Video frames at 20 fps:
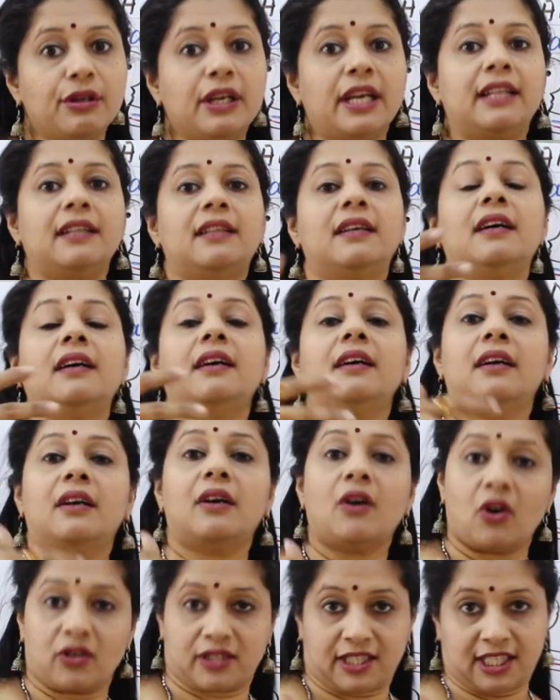get the
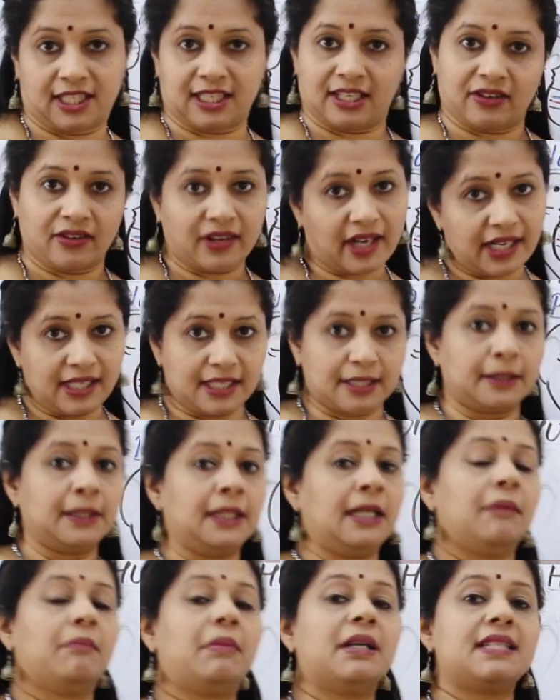oxygen, right?
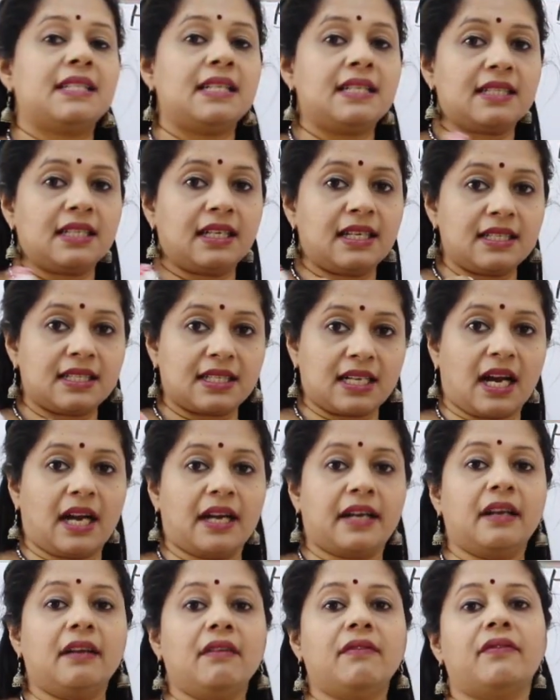But since it is
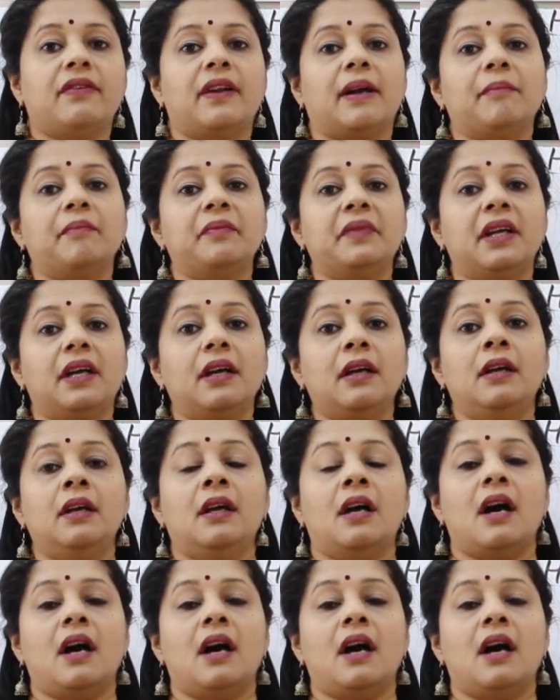starting from the